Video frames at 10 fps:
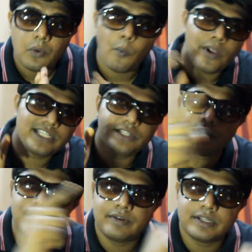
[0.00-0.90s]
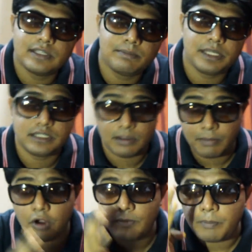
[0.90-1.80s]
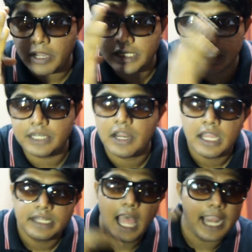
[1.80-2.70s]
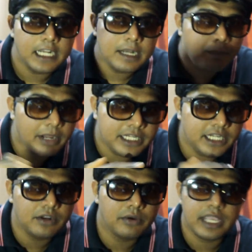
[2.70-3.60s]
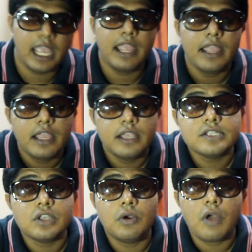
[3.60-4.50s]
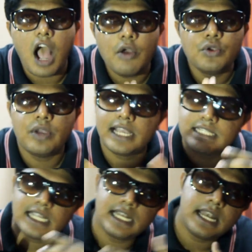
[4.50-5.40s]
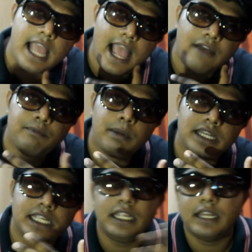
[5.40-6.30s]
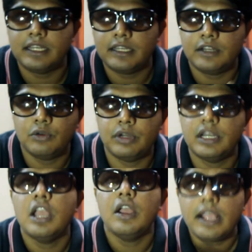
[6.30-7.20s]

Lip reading: vegetarian recipes, about paneer, diet paneer. Okay, so how you guys can have paneer and can do it.